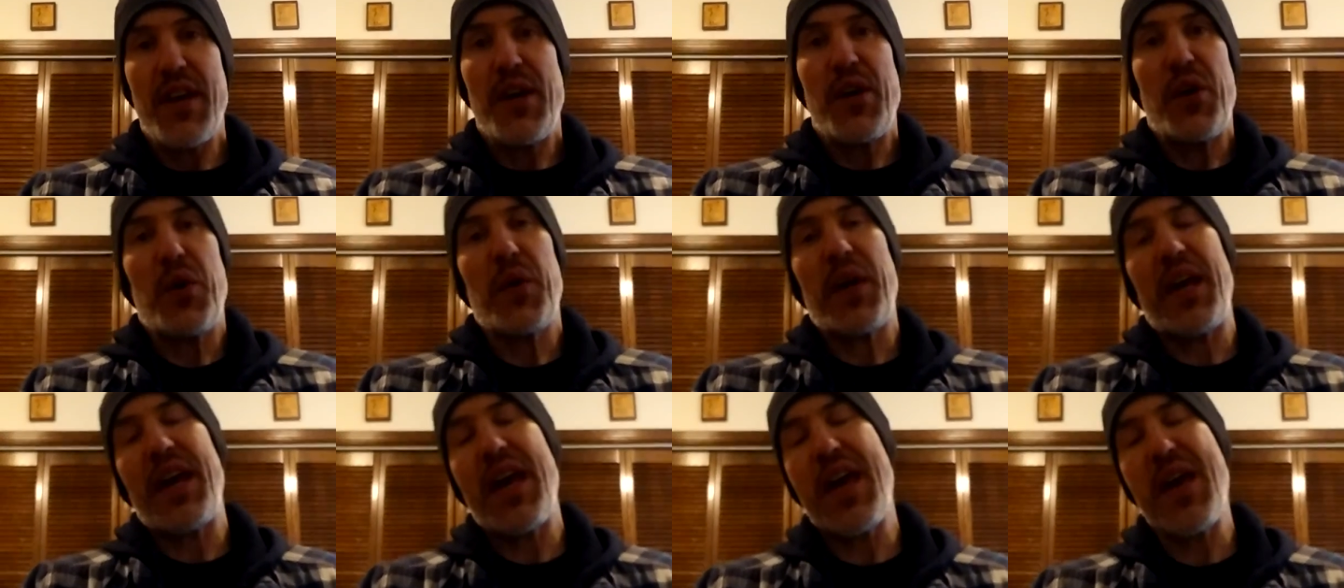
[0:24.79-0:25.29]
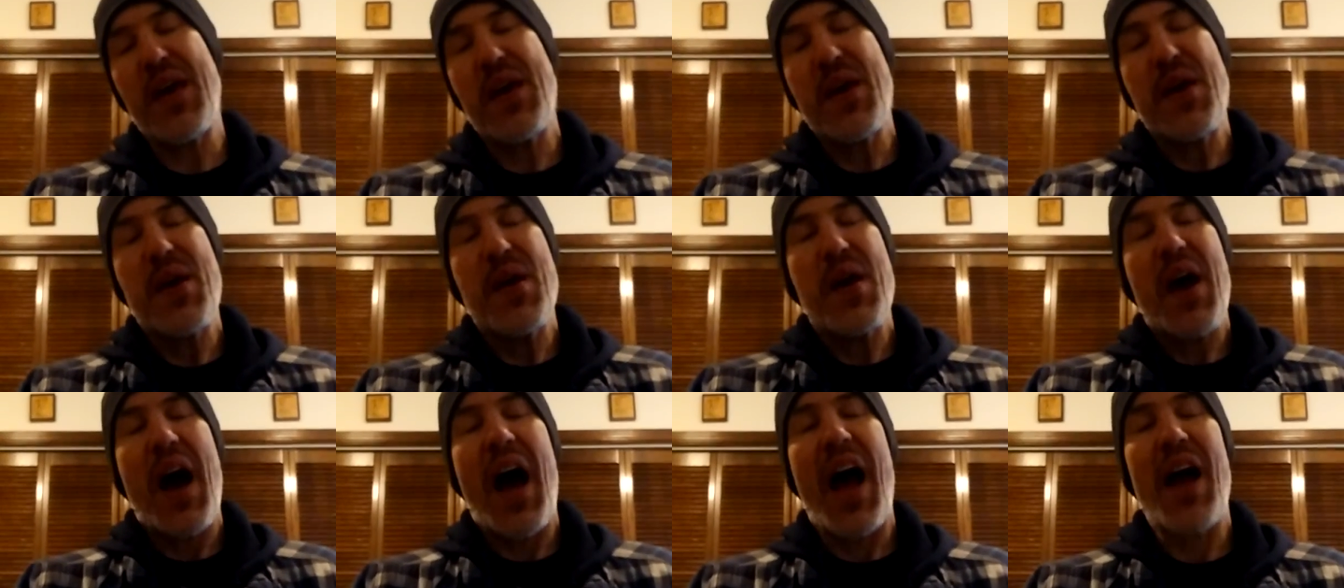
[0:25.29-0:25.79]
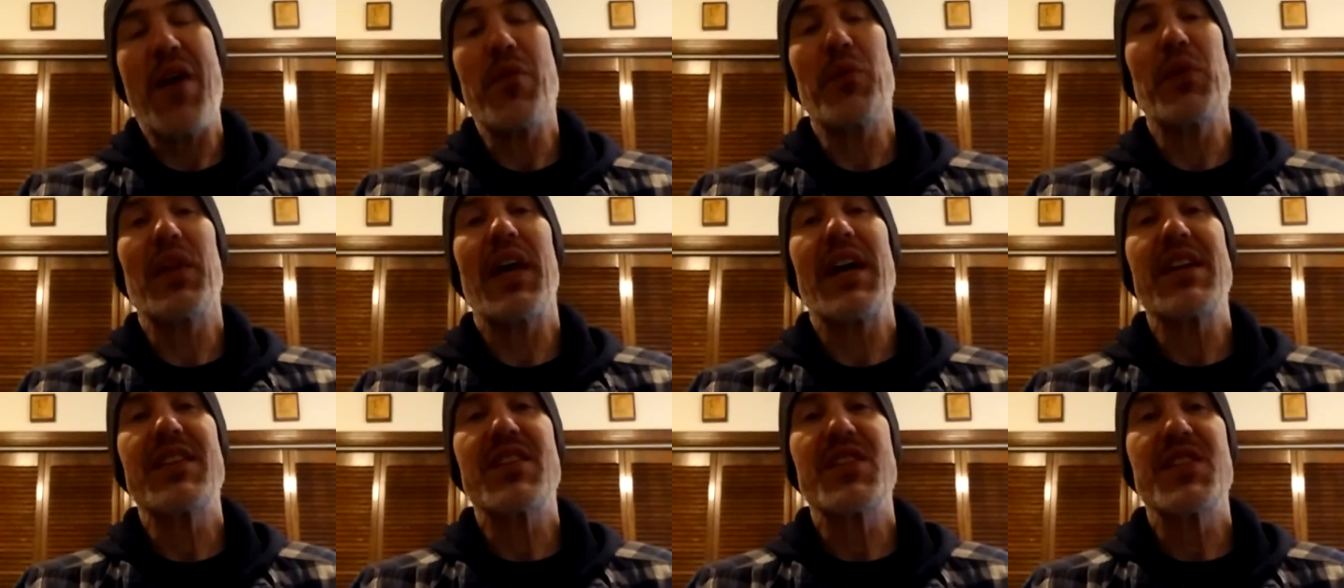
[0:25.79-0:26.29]
Okay, I would
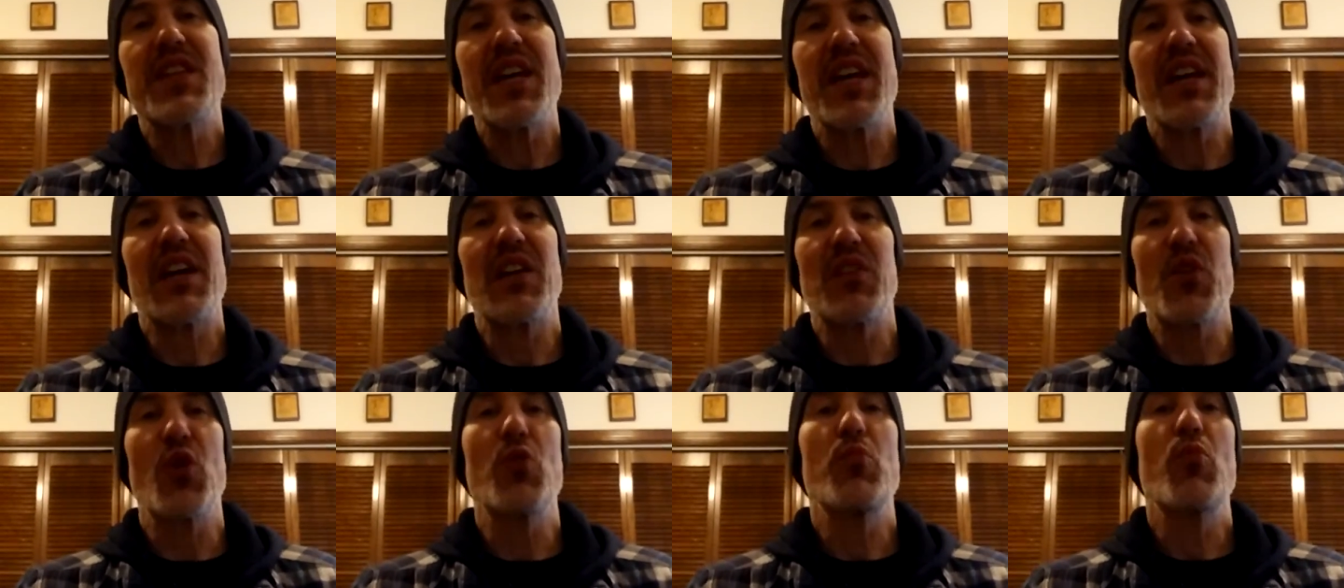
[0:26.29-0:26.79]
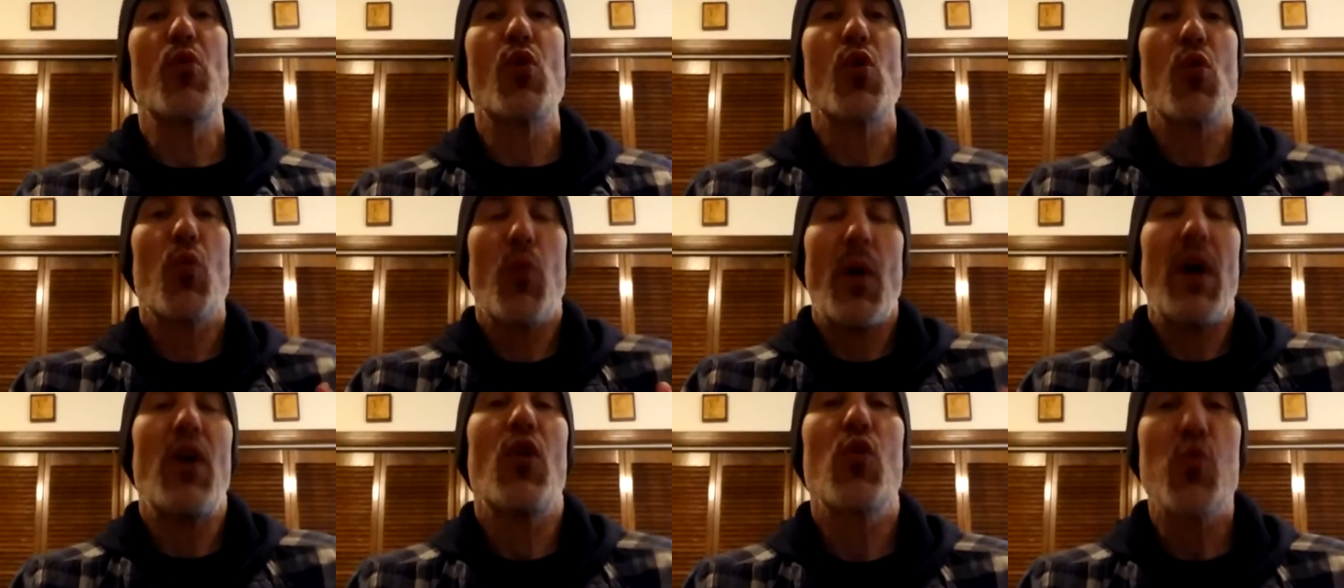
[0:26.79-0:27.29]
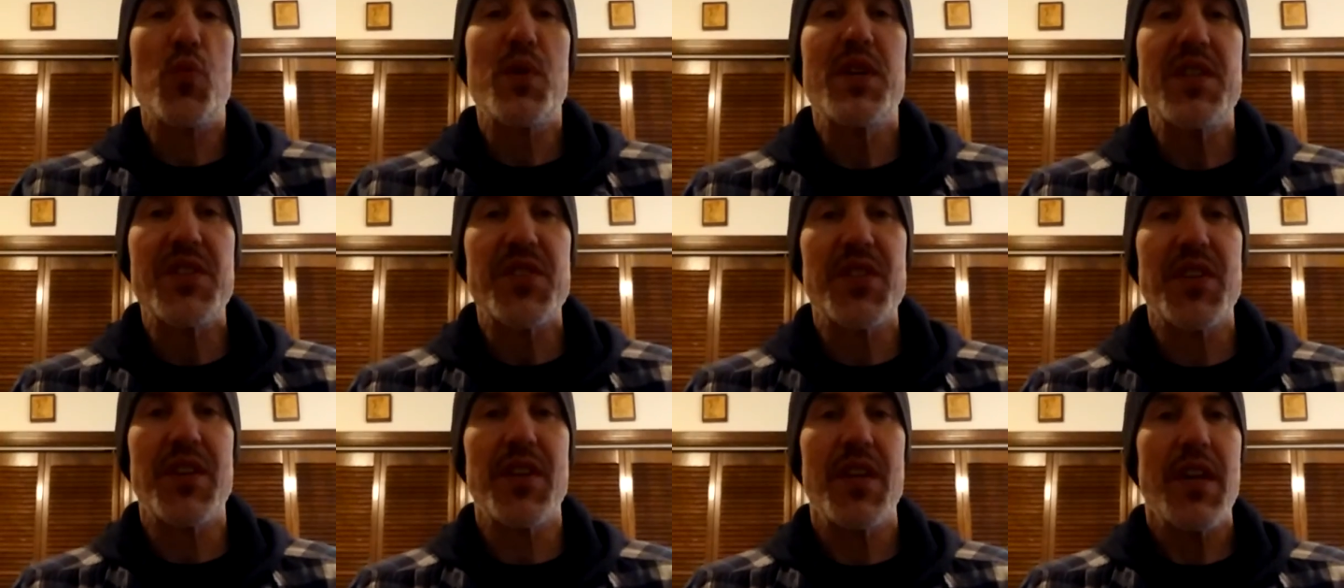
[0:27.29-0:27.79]
like to take a little more
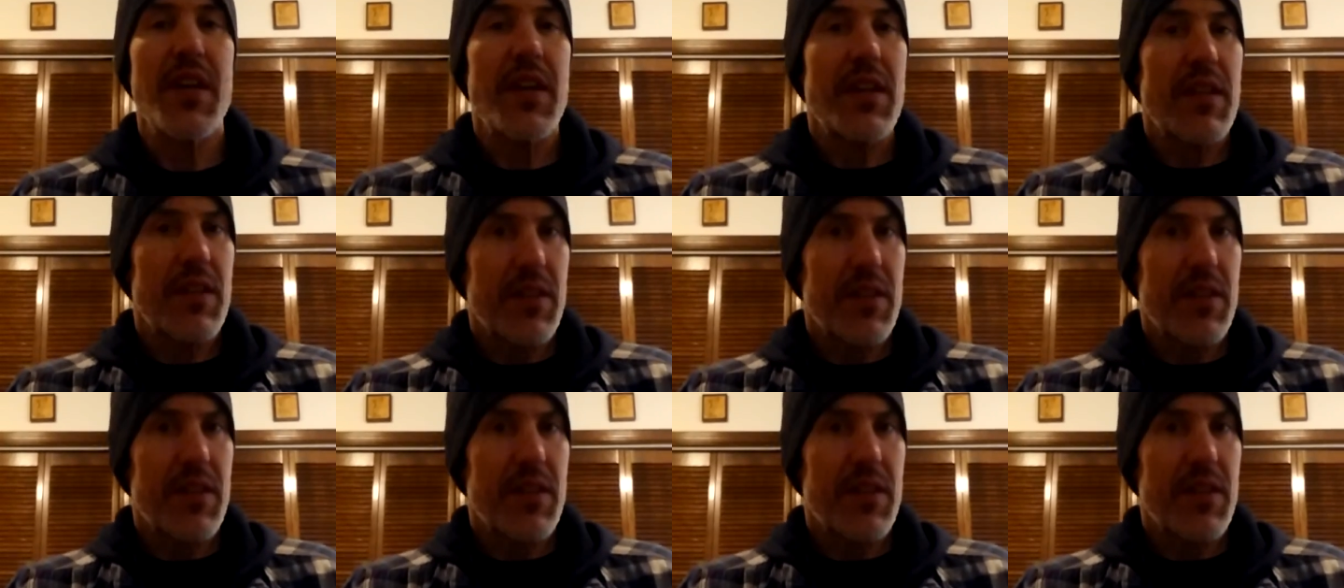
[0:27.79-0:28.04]
well-reasoned